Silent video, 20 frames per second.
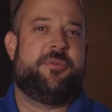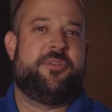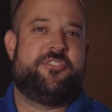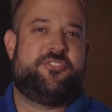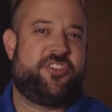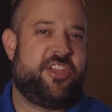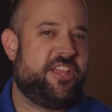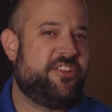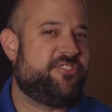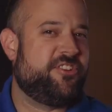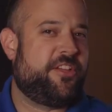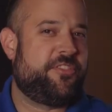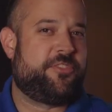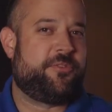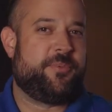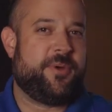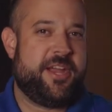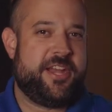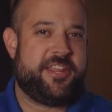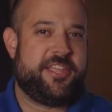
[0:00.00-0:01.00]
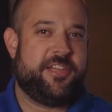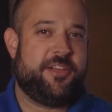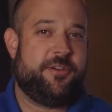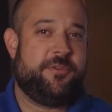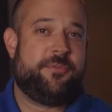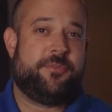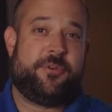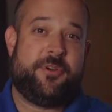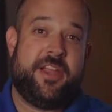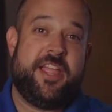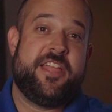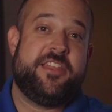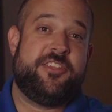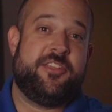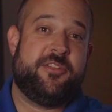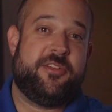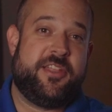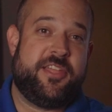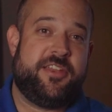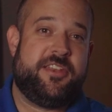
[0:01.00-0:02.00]
would change out the radio or head
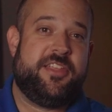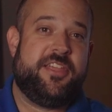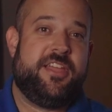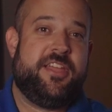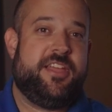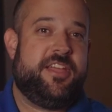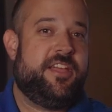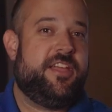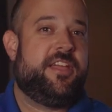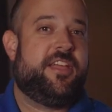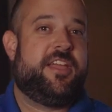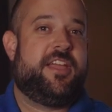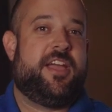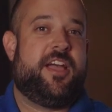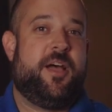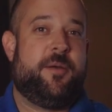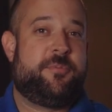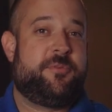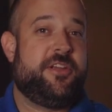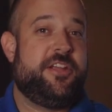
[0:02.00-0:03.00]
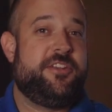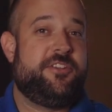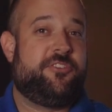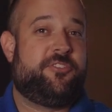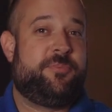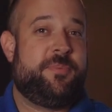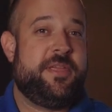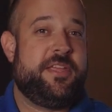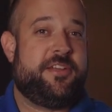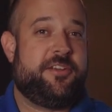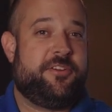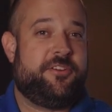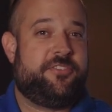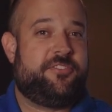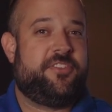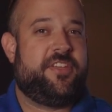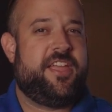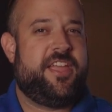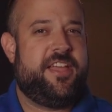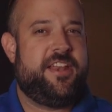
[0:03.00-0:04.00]
unit, upgrade your
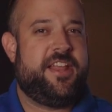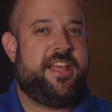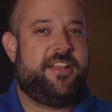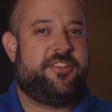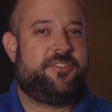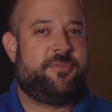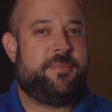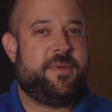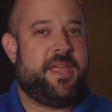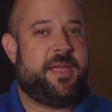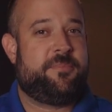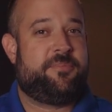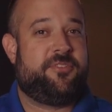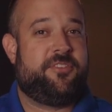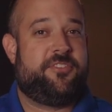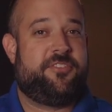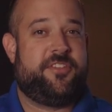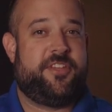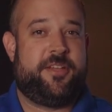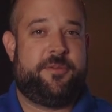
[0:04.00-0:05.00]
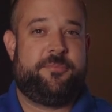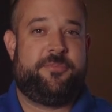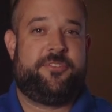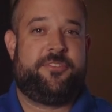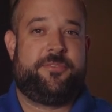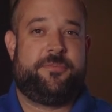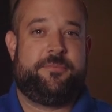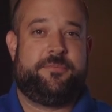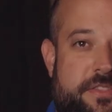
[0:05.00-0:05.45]
speakers, and add some amps and subs.